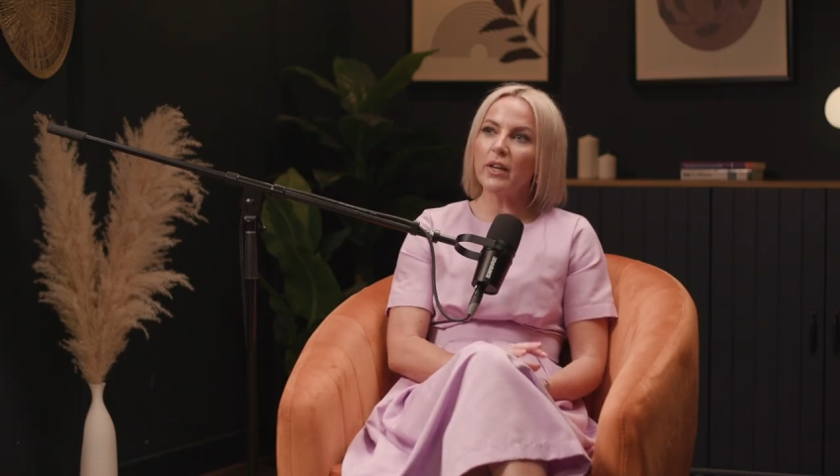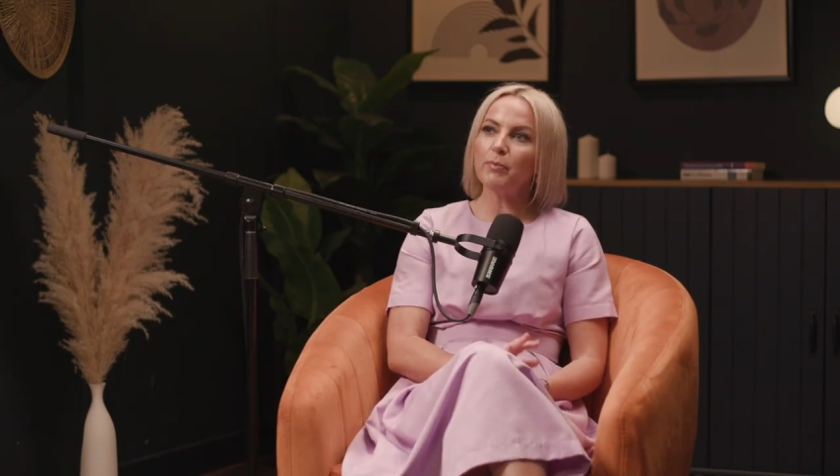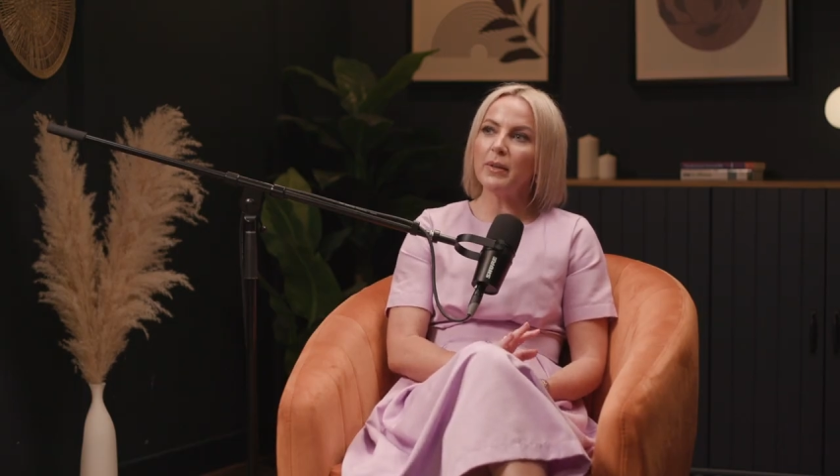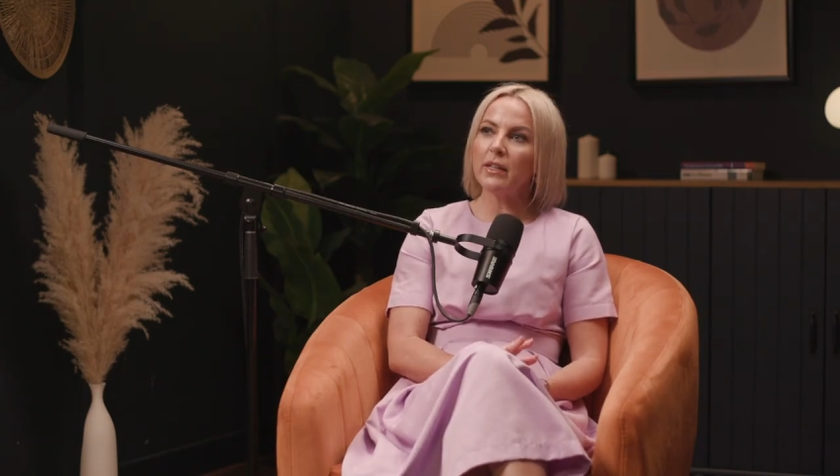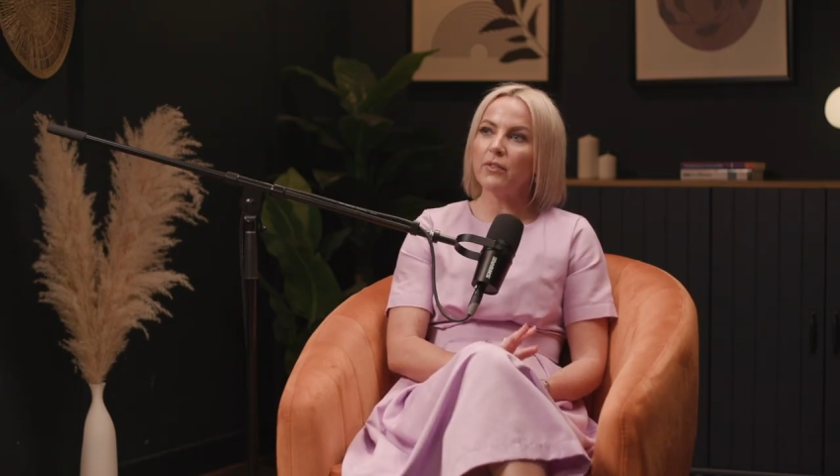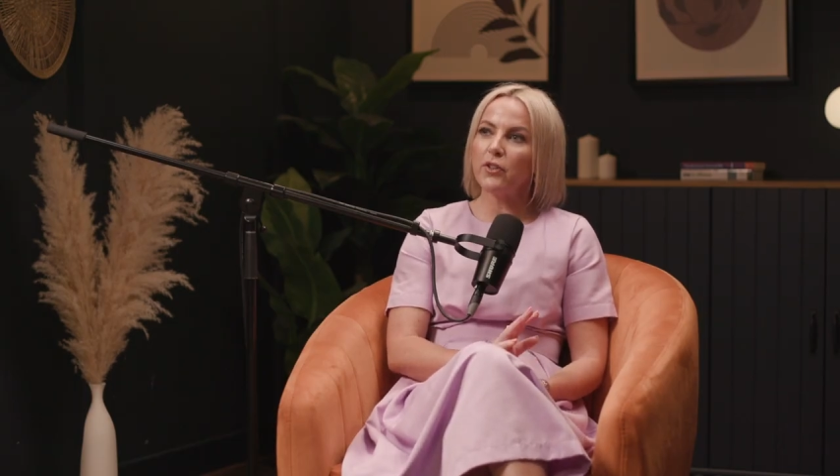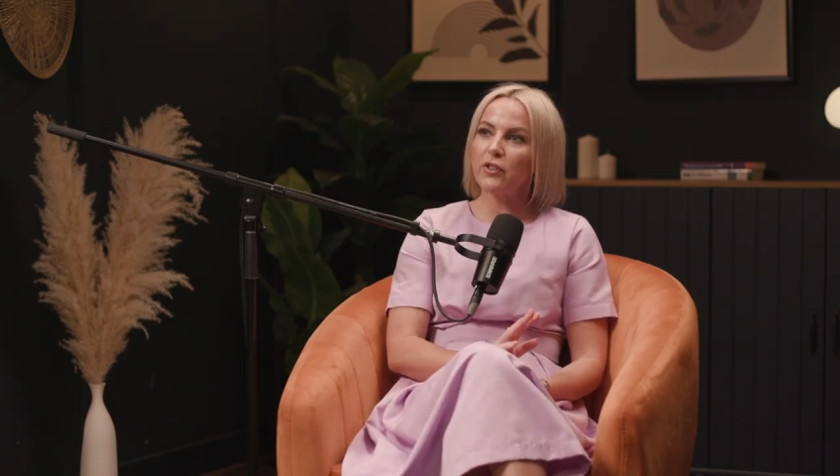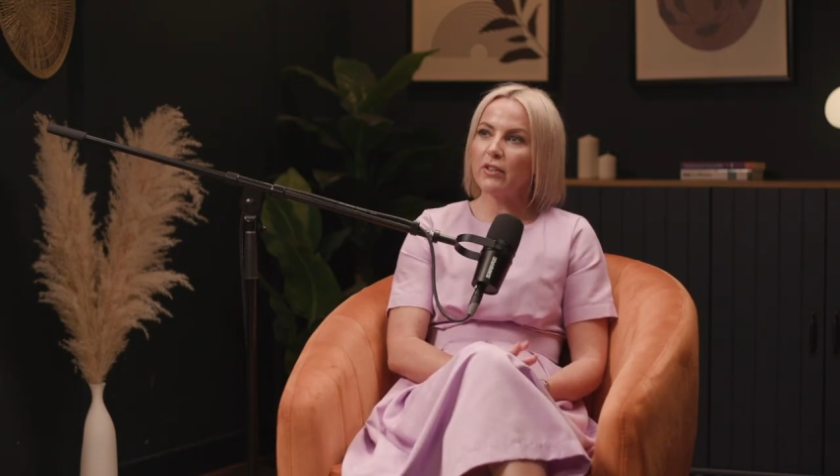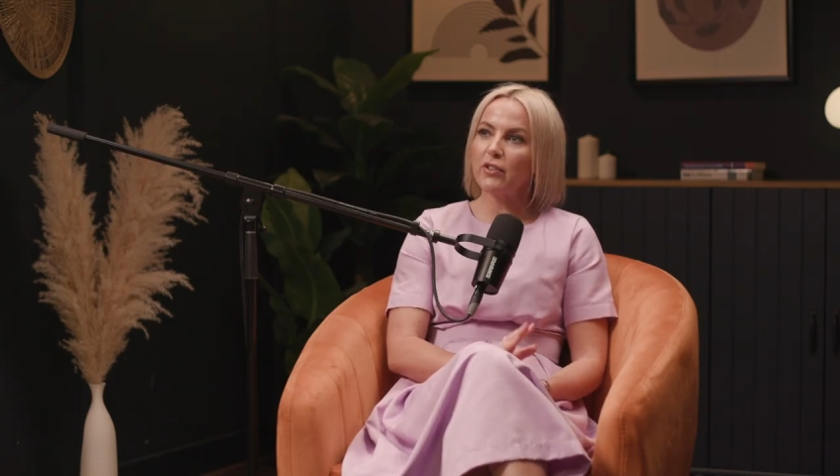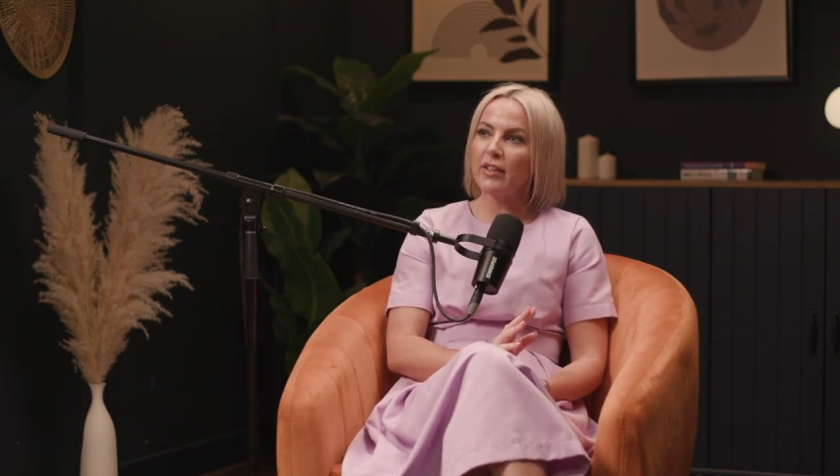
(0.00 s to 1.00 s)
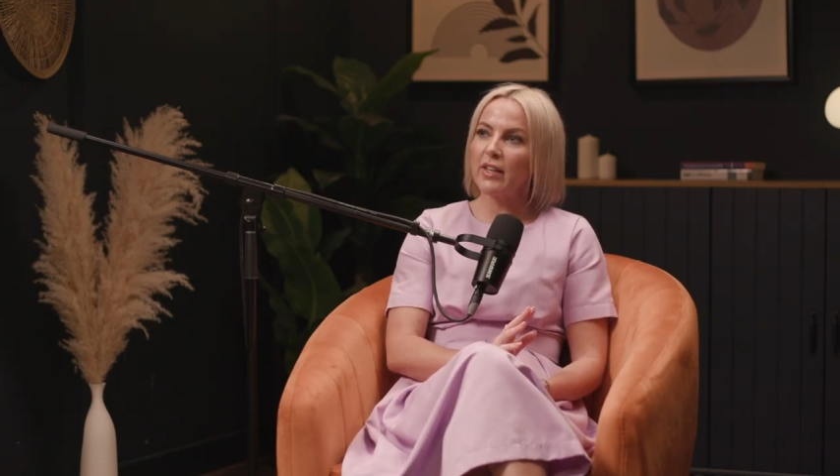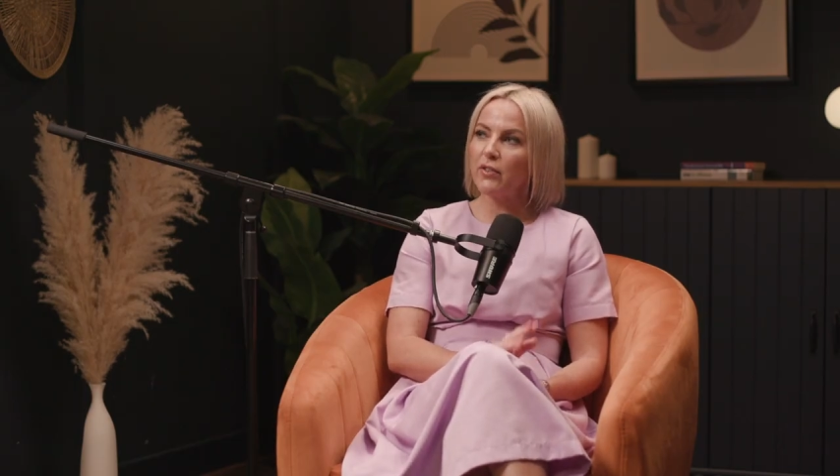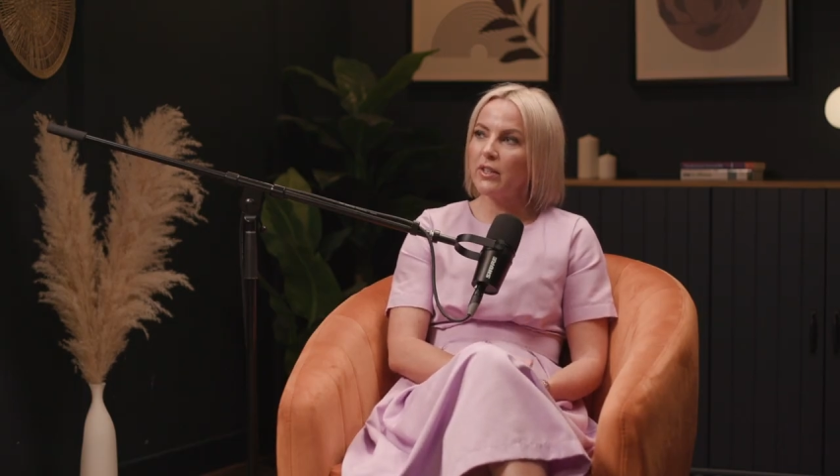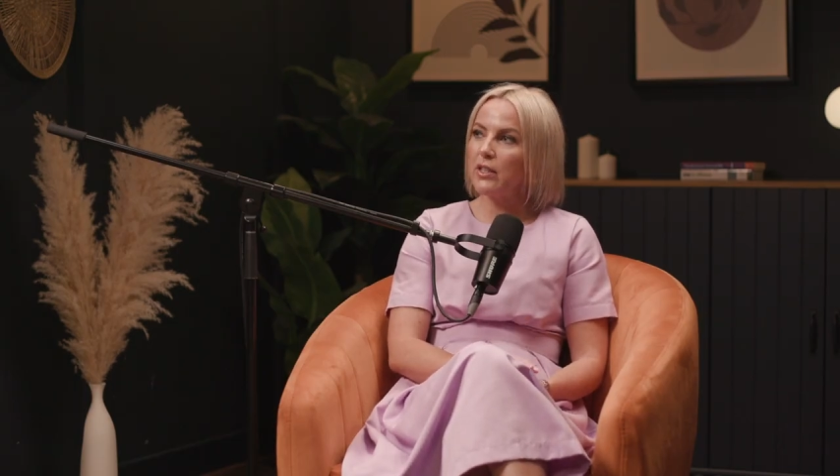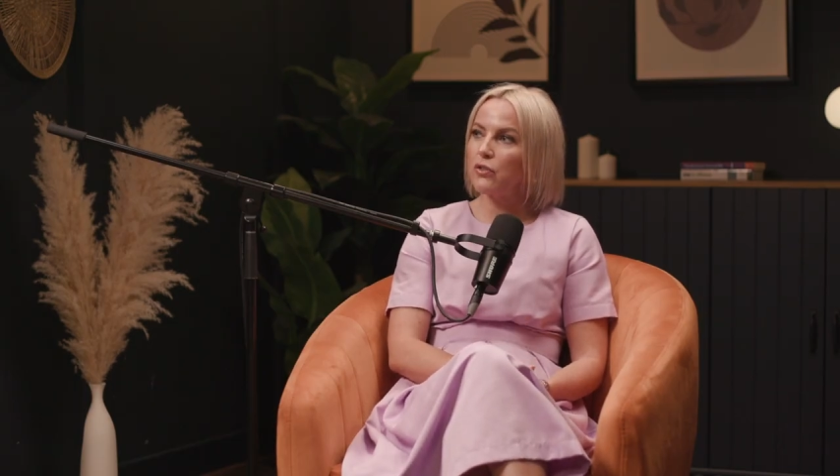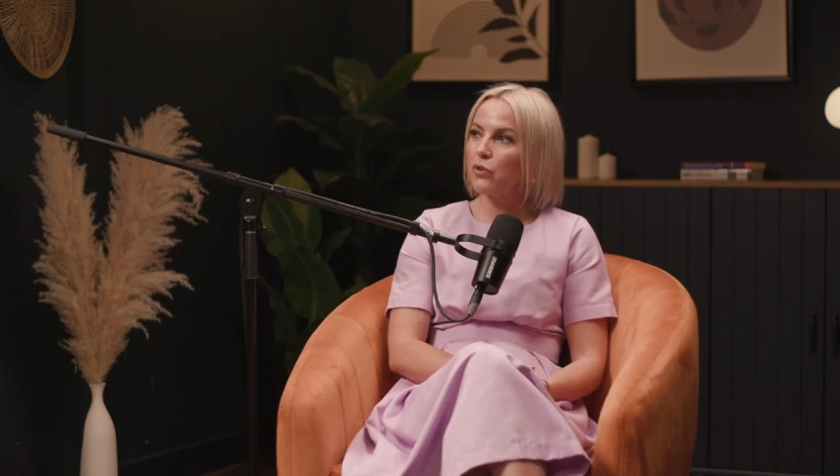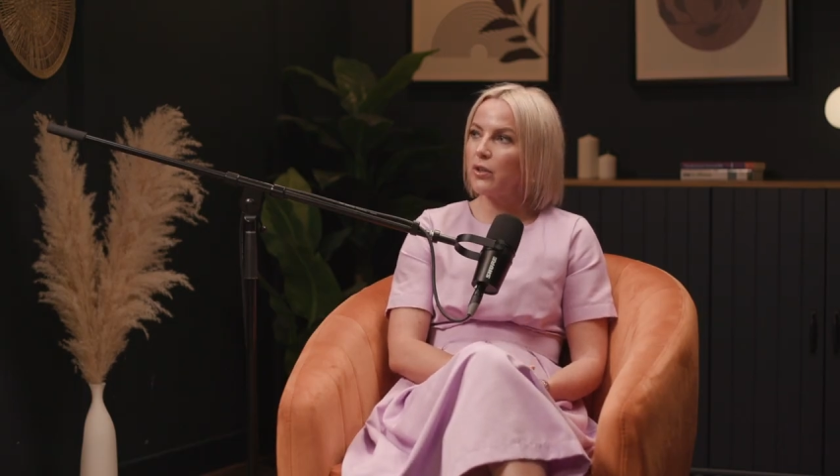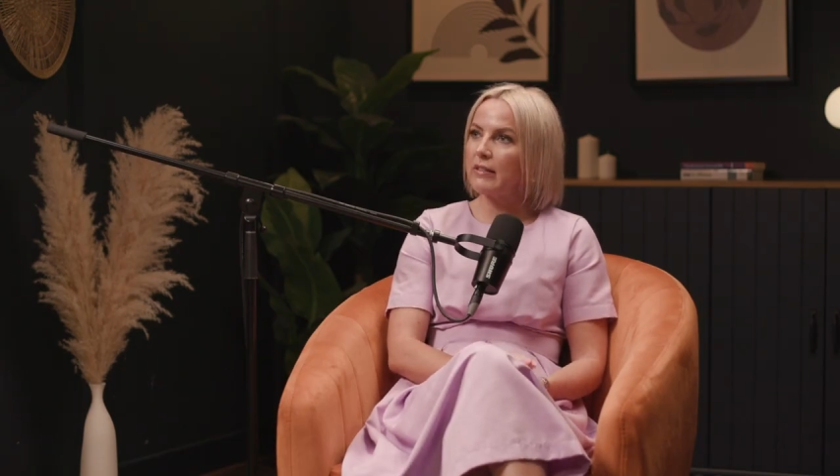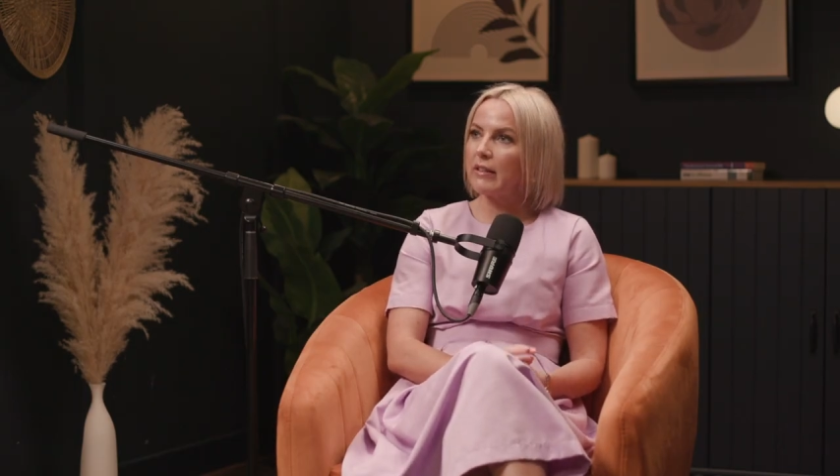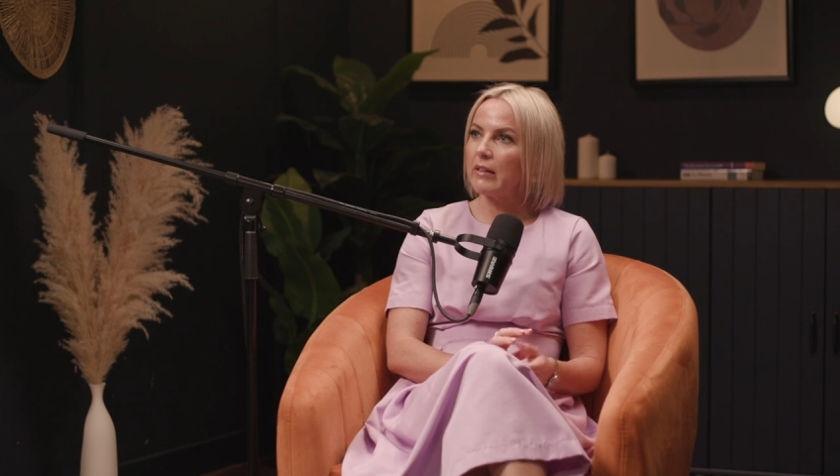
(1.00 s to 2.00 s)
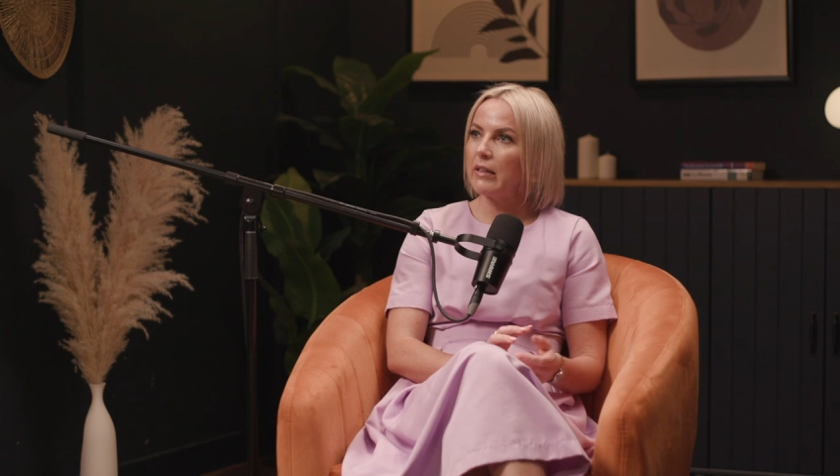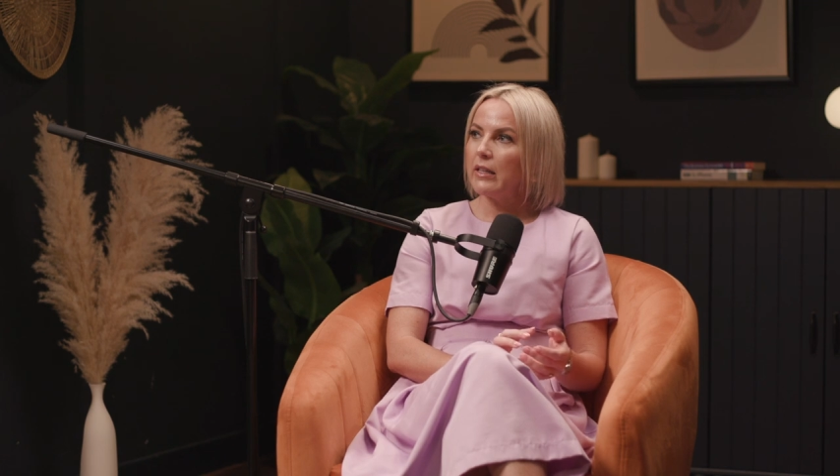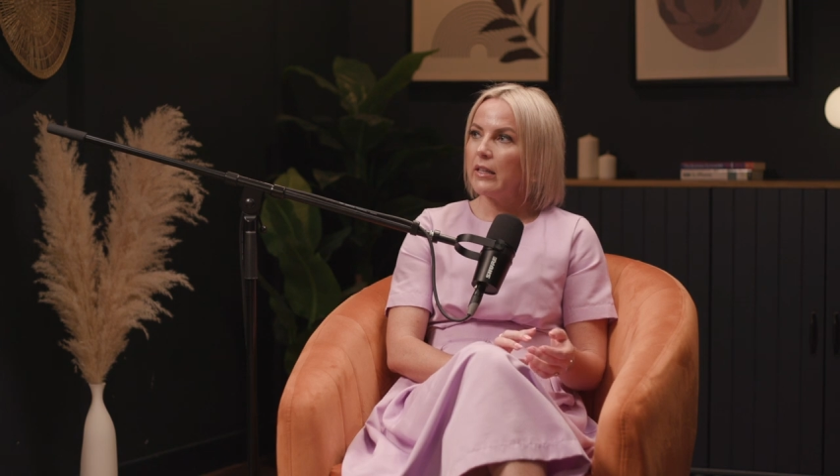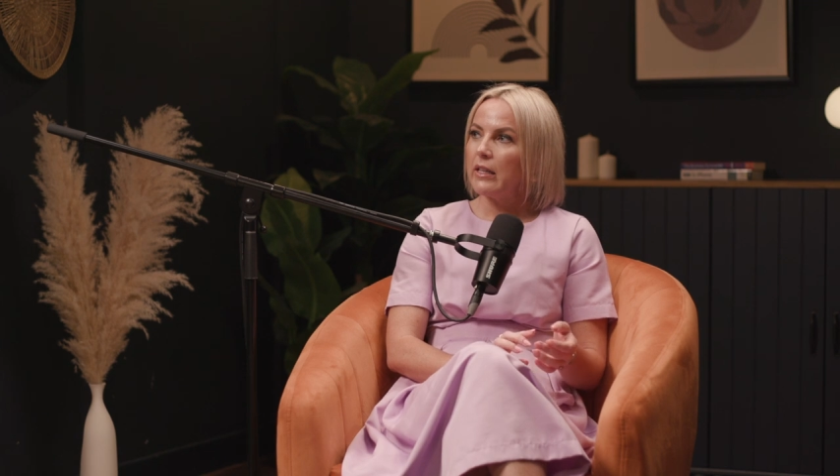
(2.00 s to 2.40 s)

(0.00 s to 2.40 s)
where I've been for dinners and I've really enjoyed it?